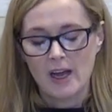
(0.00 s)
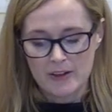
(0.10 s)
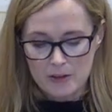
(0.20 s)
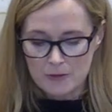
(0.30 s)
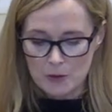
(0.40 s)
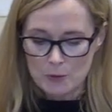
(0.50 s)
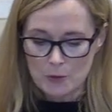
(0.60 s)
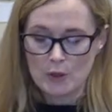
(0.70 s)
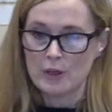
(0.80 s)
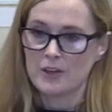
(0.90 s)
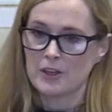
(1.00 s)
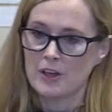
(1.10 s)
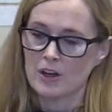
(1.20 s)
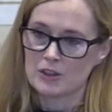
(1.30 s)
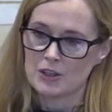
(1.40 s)
at the funeral of her
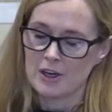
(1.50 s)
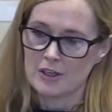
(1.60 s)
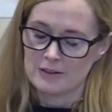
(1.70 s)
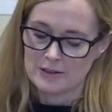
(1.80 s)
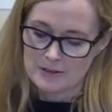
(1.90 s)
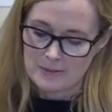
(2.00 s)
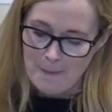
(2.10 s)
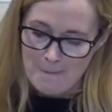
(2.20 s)
young child.